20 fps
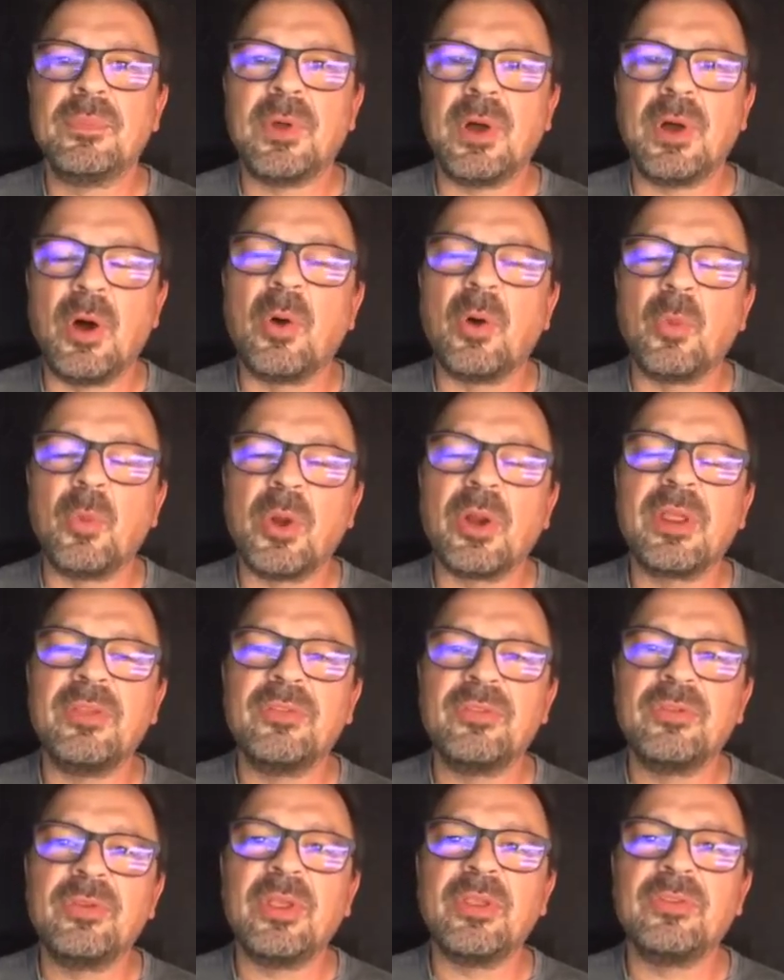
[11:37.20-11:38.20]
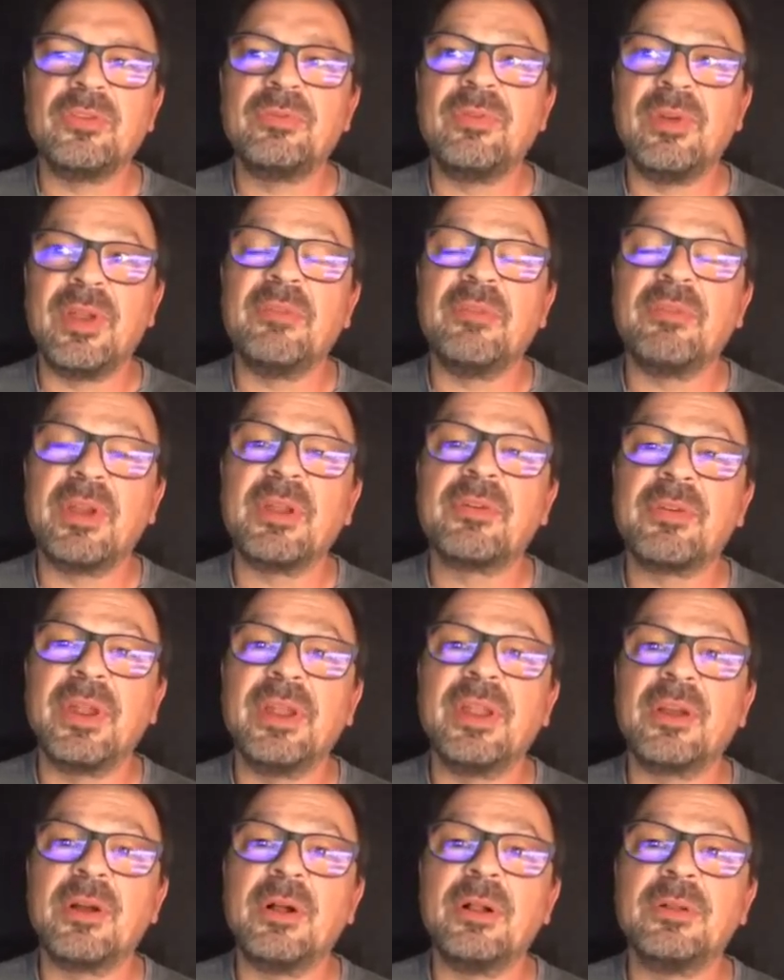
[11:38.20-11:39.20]
our work is very, very
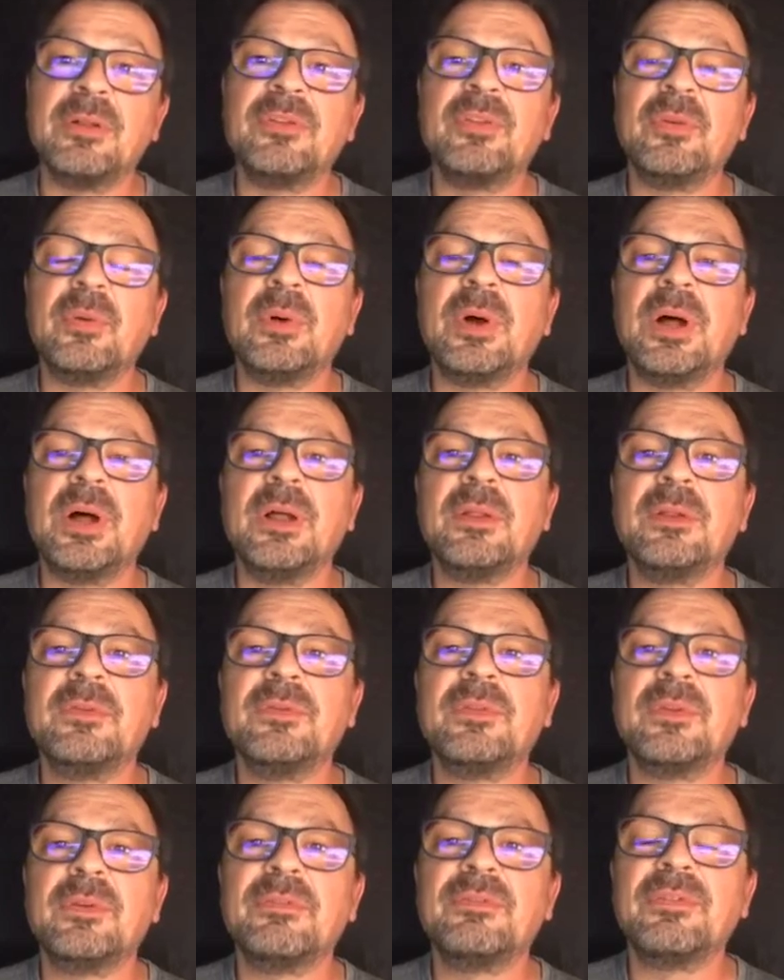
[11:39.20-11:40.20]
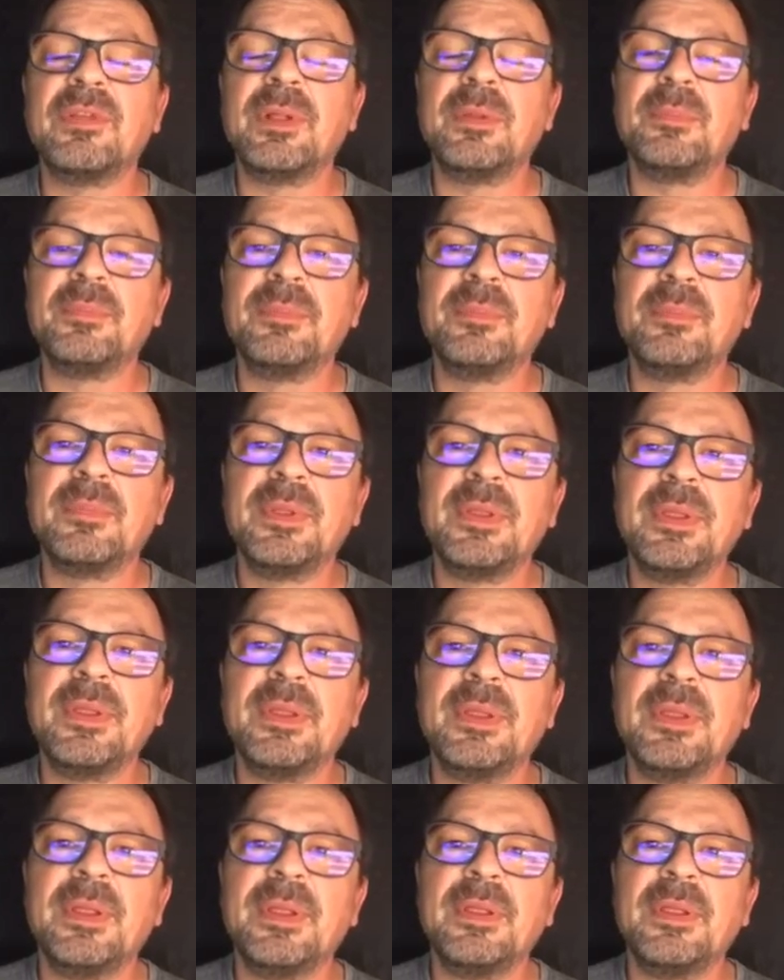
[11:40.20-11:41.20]
critical to a film.
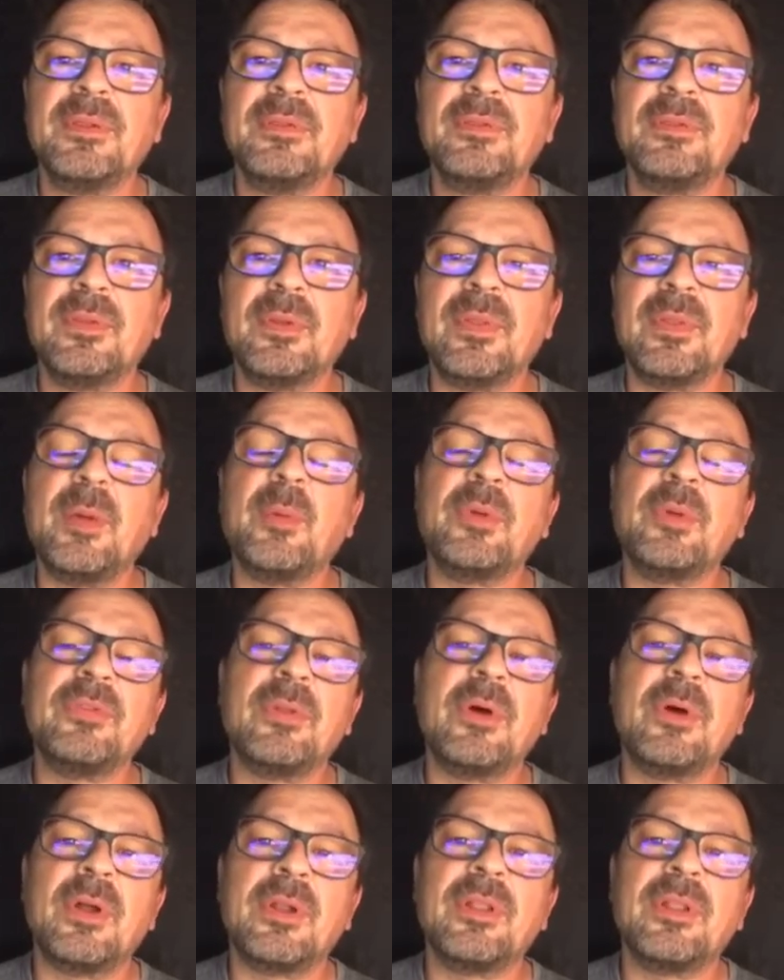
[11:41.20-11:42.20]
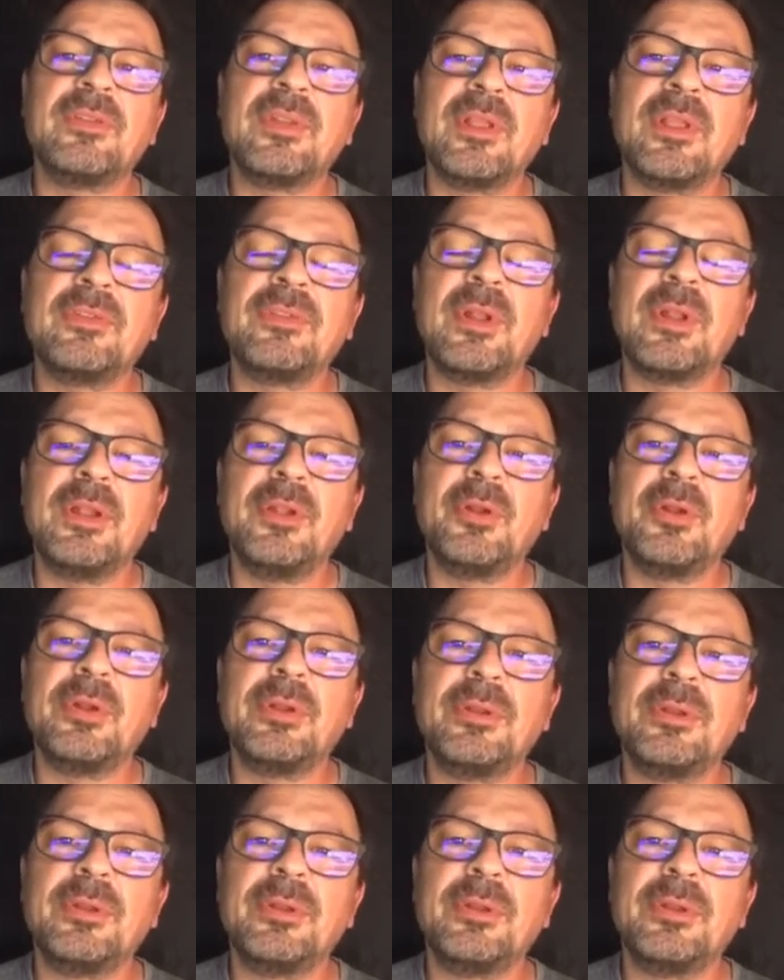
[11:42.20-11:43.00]
So that was the hardest lesson I learned.